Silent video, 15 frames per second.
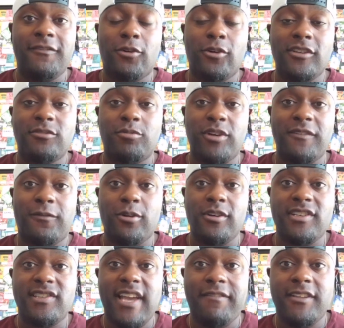Of course,
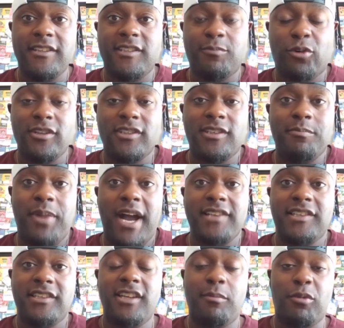24/7 Sports
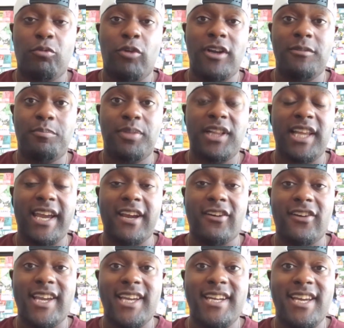Composite #1
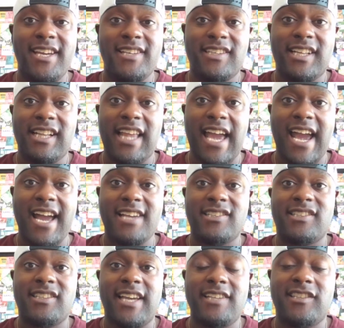player in his
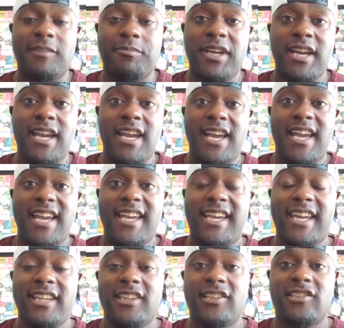class. He ends up
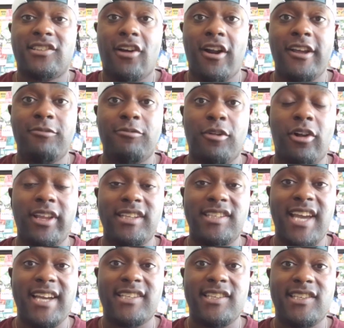getting the starting role at
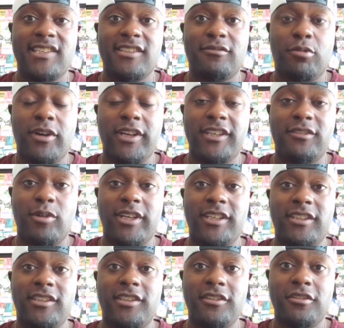Texas in
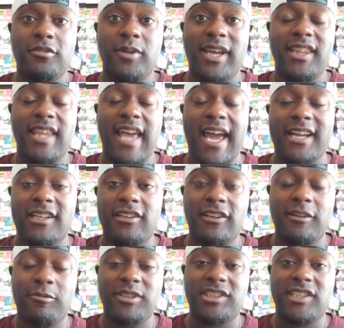2022, and that
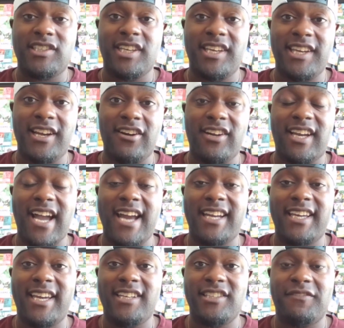clearly was just a year to kind
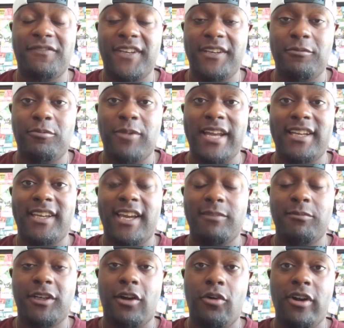of get his feet wet and get
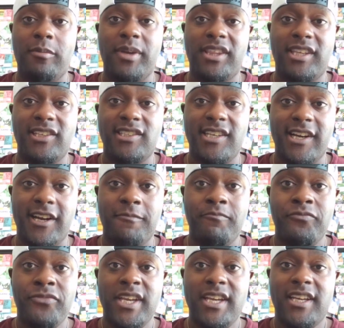him going. But this year,
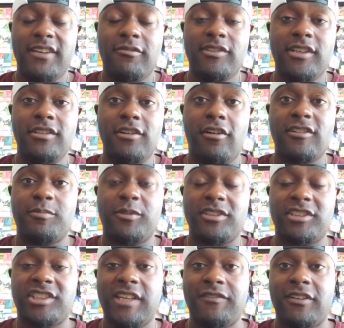it was a noticeable
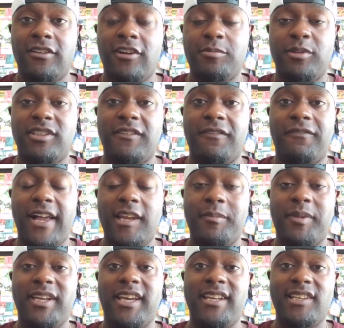shift, a noticeable
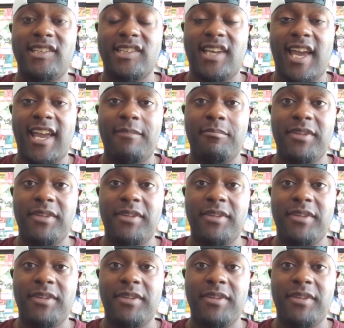development in his game.